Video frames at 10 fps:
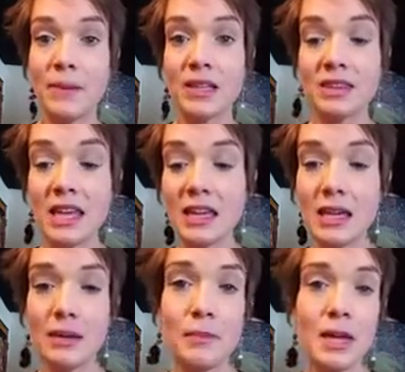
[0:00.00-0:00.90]
but they
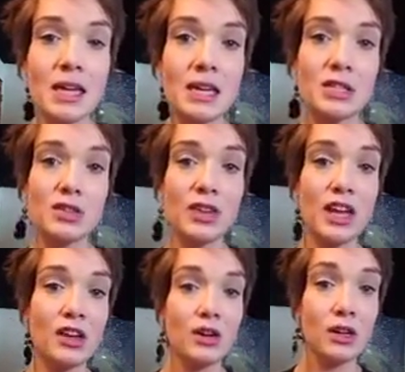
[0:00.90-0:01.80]
can make it so
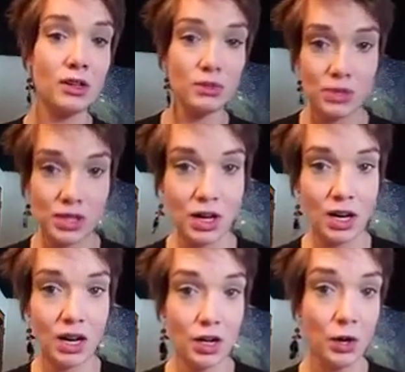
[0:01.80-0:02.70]
that your used
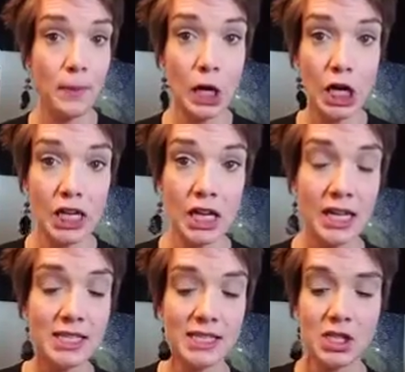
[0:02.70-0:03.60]
car, your
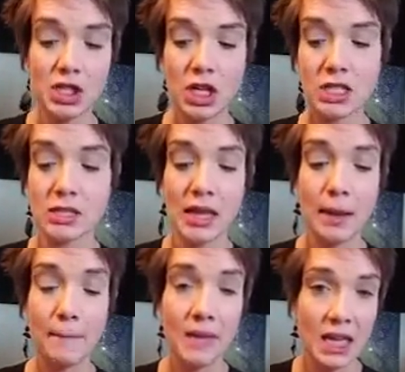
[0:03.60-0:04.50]
body, isn't just
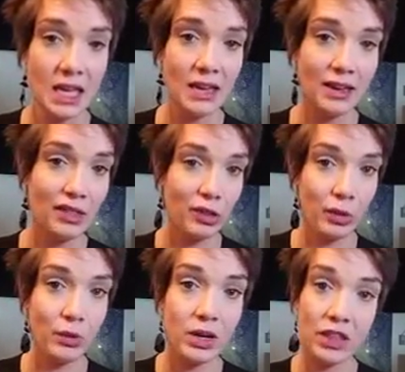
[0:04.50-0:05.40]
like making it
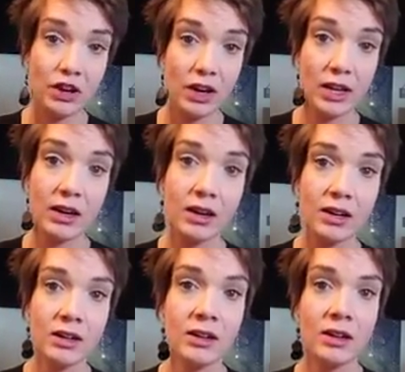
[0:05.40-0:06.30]
through another year.